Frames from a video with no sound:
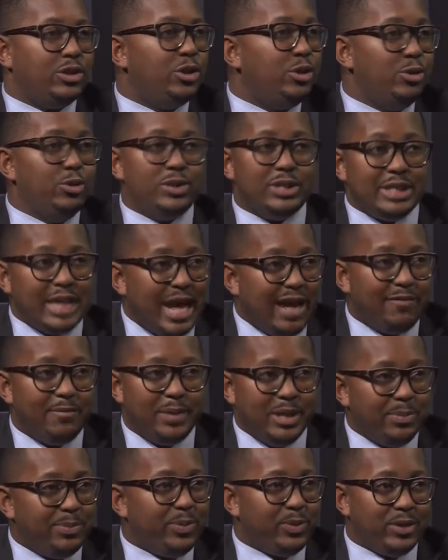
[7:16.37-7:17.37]
2
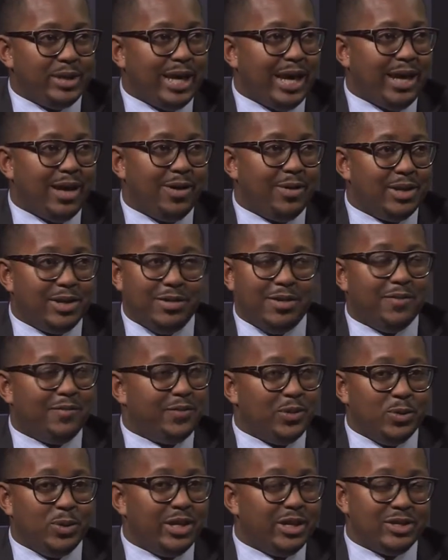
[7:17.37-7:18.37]
staff people now, and a
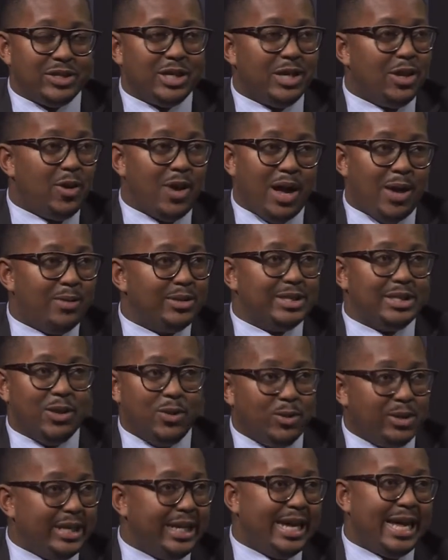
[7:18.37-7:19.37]
few years ago I was the
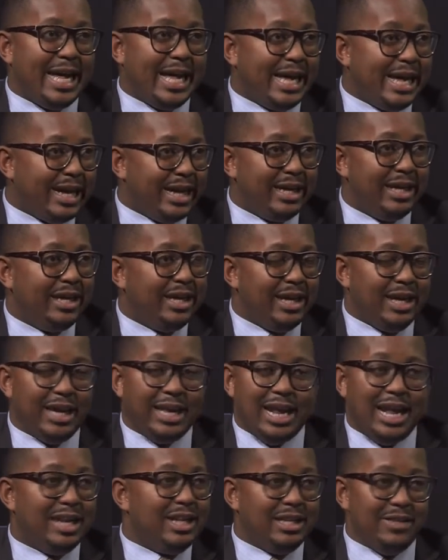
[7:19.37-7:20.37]
only guy,
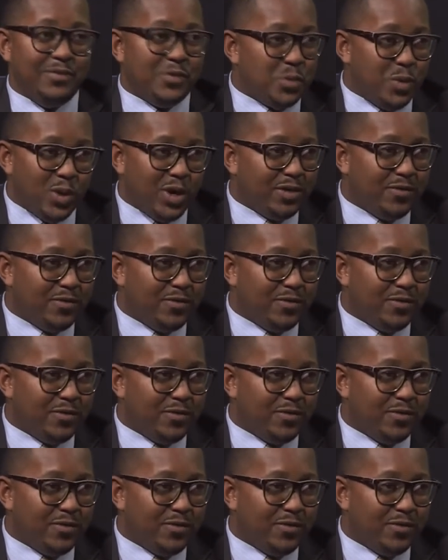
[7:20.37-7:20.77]
and I didn't even